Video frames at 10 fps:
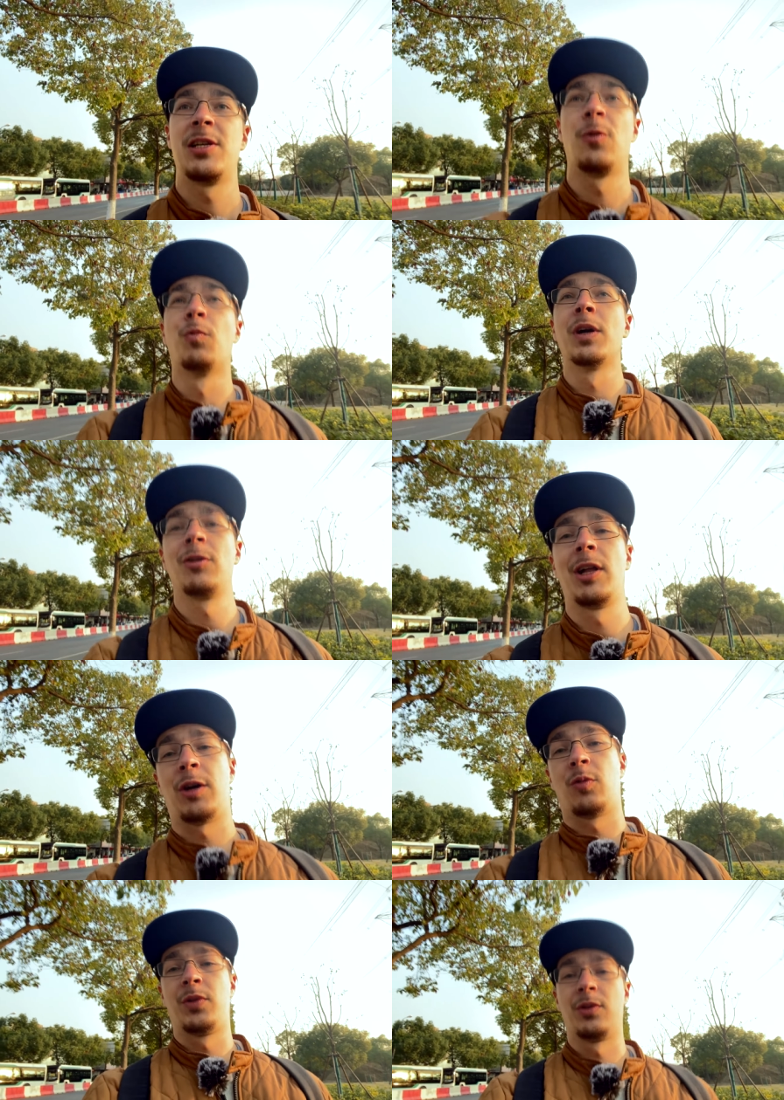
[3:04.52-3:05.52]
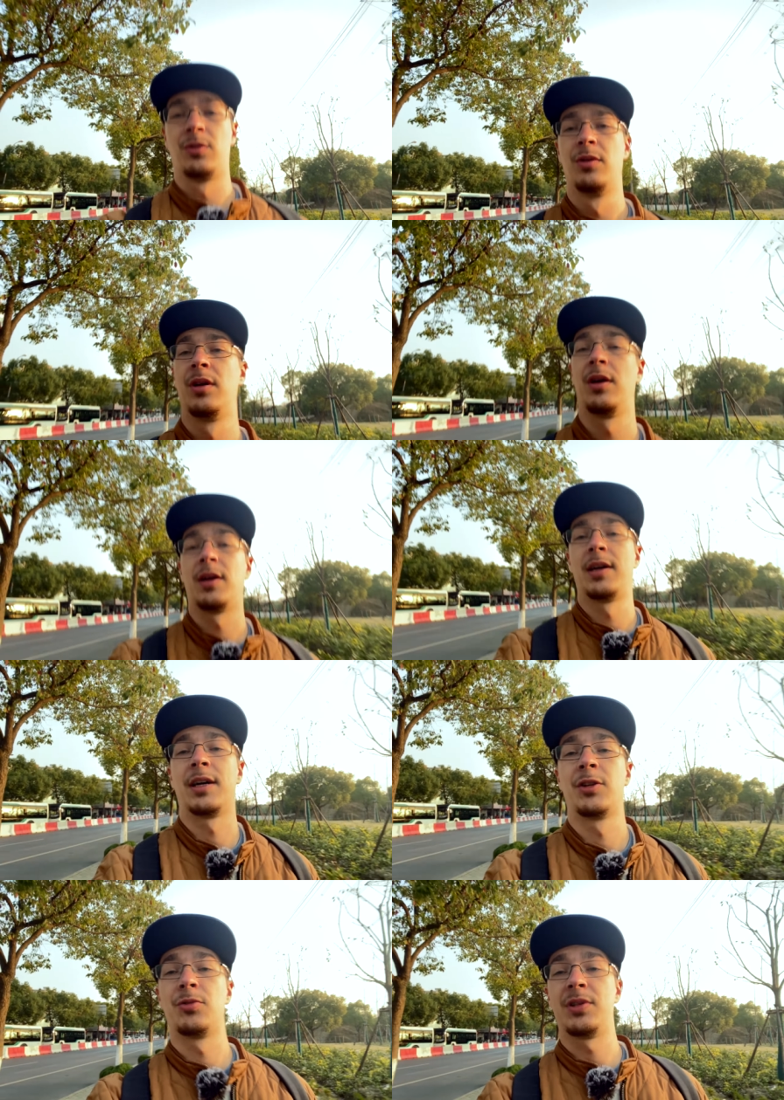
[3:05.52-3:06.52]
will help you
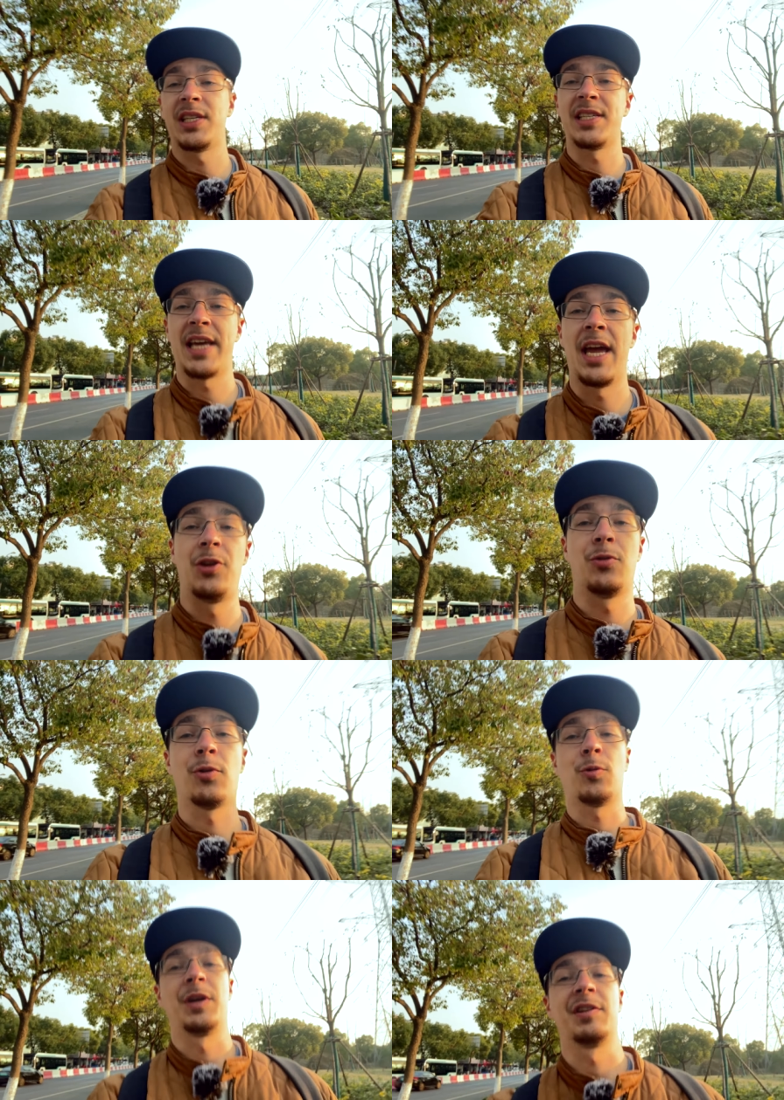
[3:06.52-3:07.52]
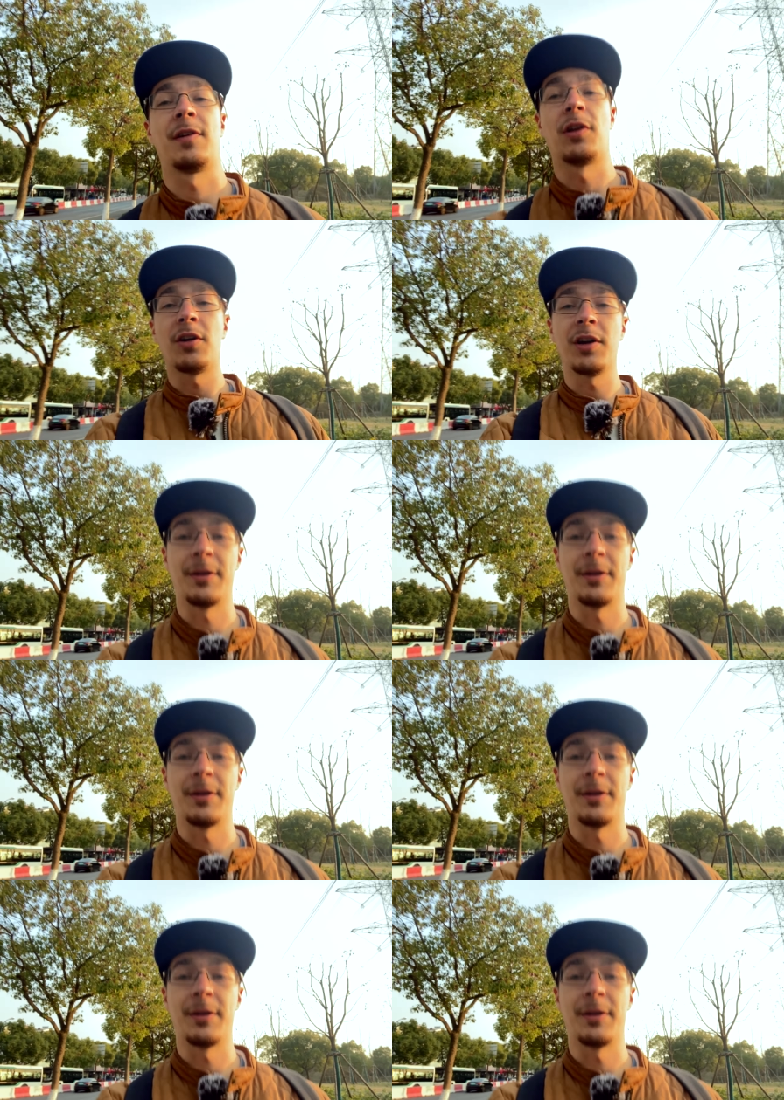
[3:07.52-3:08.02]
to sustain your quit for longer.